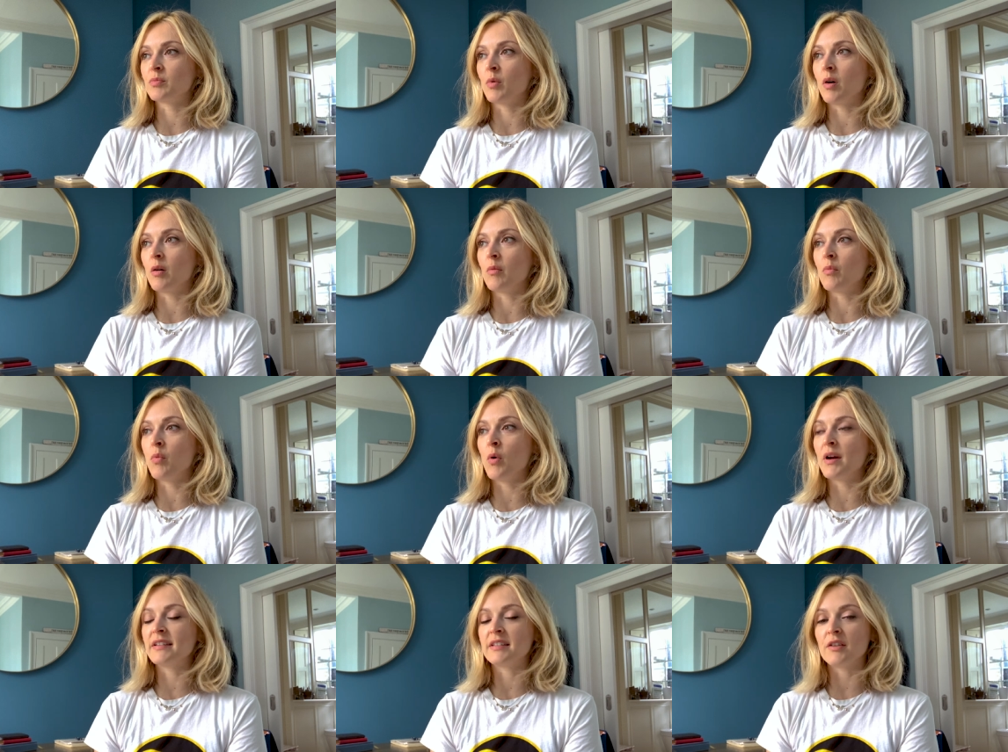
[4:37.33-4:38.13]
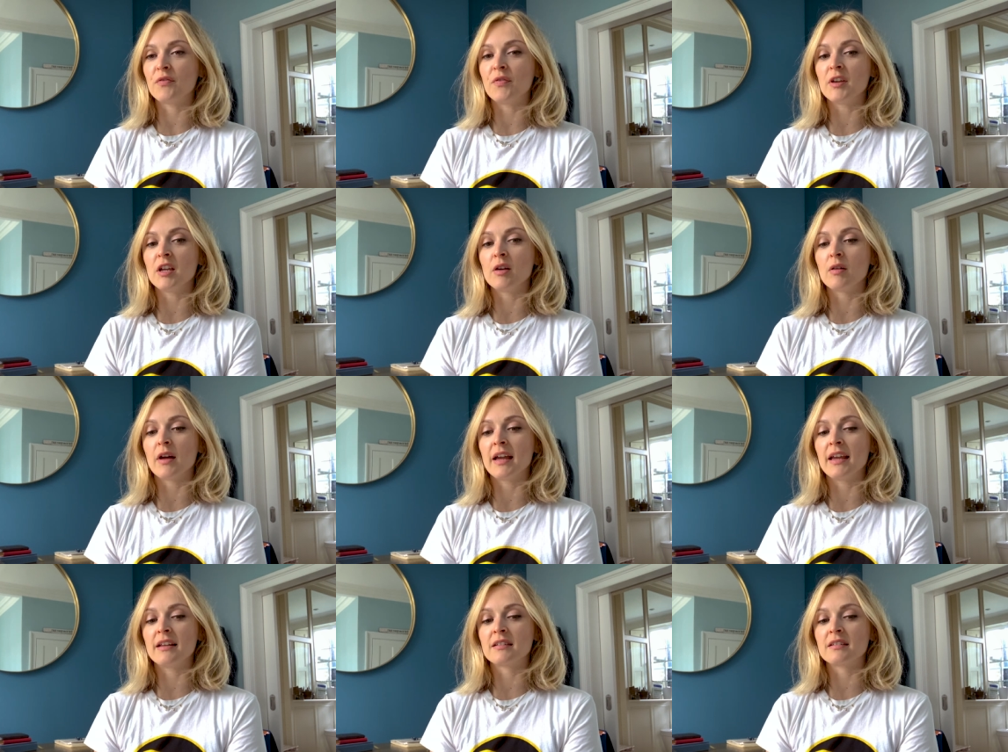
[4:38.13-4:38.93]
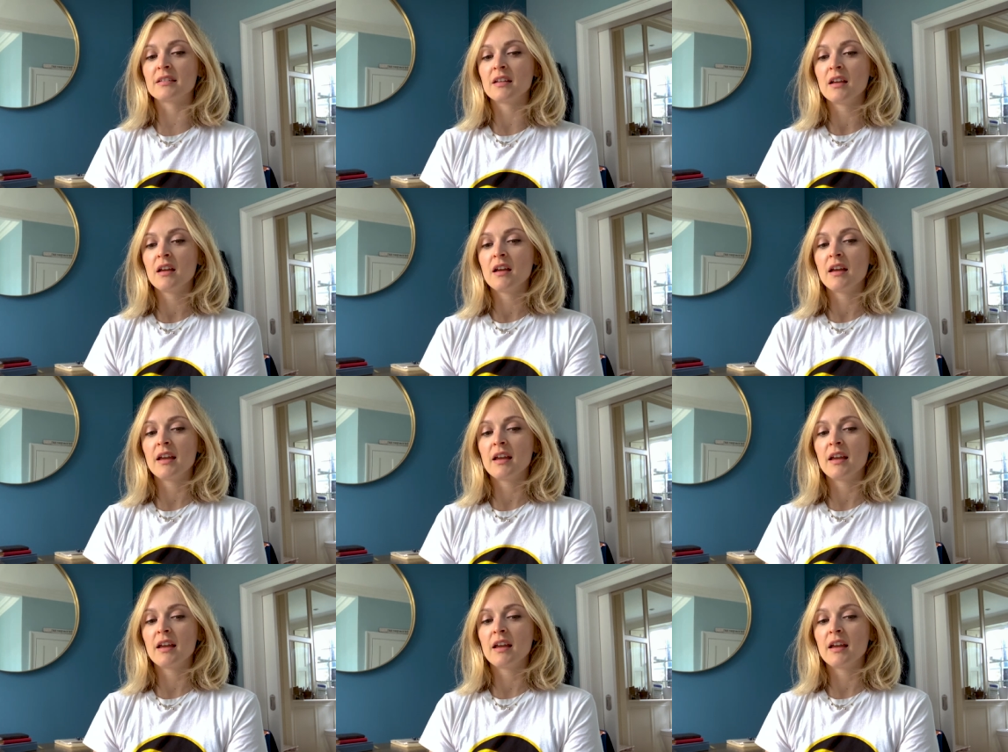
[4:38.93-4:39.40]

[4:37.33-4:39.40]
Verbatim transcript: What what is it for you? Like, is